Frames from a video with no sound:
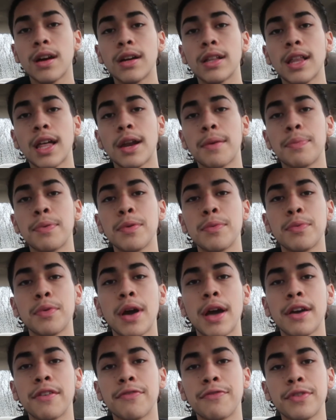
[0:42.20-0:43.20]
A lot of people
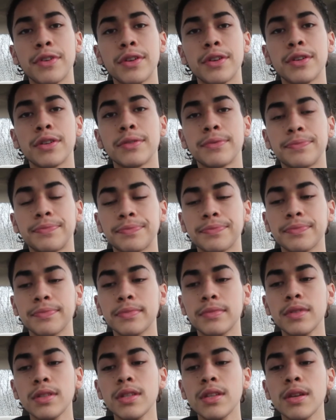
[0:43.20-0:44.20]
have fear
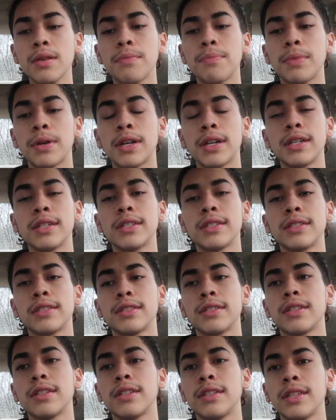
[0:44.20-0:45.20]

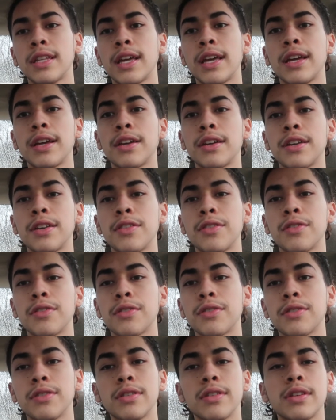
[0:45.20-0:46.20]
because they're
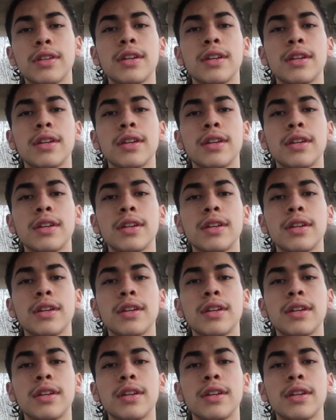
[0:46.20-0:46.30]
either